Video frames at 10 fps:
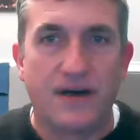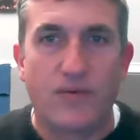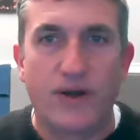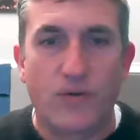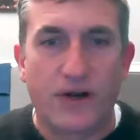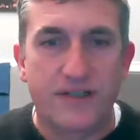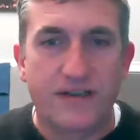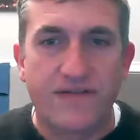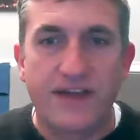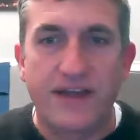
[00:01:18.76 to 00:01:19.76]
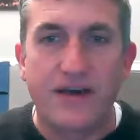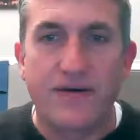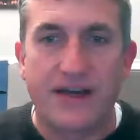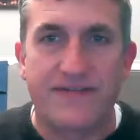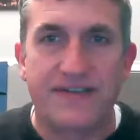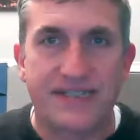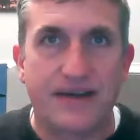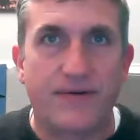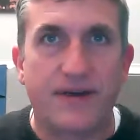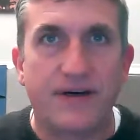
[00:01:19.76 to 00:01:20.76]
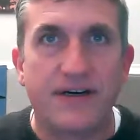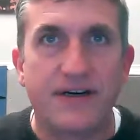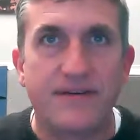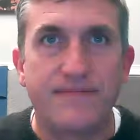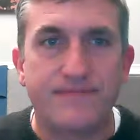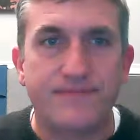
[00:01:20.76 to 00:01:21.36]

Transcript: When you watch the video, have the sound on.